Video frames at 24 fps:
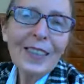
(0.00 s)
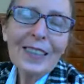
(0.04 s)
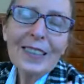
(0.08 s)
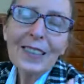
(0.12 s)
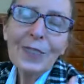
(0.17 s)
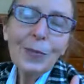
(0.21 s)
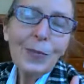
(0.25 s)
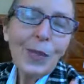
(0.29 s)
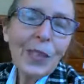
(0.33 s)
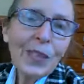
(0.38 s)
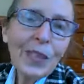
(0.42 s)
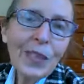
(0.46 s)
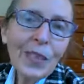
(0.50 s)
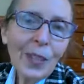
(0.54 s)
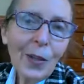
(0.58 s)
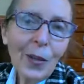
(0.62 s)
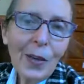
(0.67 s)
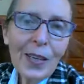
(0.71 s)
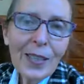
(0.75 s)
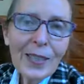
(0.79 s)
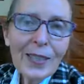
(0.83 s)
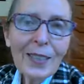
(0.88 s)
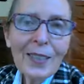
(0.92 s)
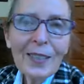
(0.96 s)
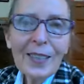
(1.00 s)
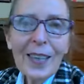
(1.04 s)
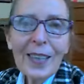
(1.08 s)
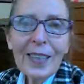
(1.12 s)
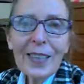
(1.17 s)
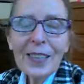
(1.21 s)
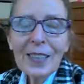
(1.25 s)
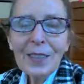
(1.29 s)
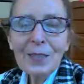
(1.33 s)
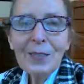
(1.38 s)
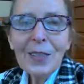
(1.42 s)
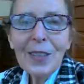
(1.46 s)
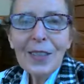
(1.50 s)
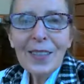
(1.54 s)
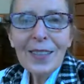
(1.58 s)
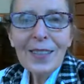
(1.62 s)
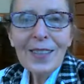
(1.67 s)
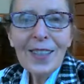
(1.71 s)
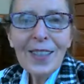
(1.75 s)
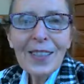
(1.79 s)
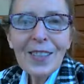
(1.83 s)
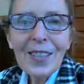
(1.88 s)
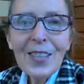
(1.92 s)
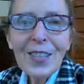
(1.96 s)
well, ego has a negative
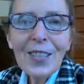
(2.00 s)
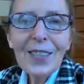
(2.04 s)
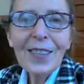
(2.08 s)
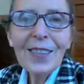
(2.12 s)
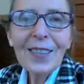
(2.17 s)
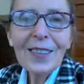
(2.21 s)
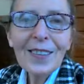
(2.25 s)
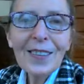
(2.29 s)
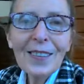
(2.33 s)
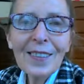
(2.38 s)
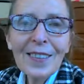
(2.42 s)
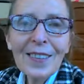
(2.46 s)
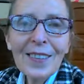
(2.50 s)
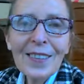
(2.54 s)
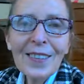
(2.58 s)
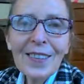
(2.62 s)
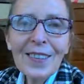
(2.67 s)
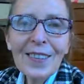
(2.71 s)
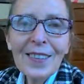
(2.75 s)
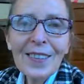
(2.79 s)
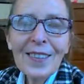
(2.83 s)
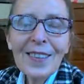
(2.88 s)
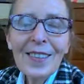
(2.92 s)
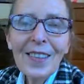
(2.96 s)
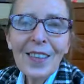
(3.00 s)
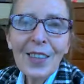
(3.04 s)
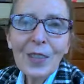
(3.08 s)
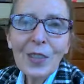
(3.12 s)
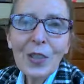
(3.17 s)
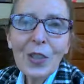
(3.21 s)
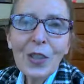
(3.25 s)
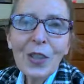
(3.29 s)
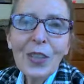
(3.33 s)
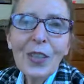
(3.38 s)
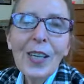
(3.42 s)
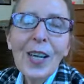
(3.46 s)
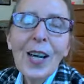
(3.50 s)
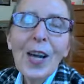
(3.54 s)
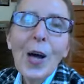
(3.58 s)
connotation in this culture,